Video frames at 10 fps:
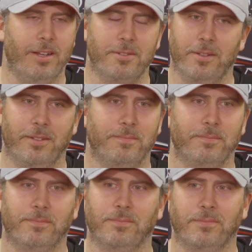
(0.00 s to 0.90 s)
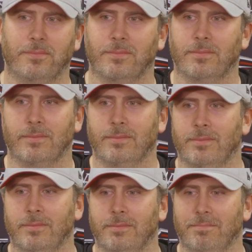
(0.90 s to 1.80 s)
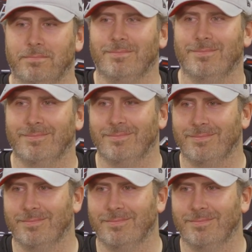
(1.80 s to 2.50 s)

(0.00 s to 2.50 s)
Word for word: this year. All right, appreciate it,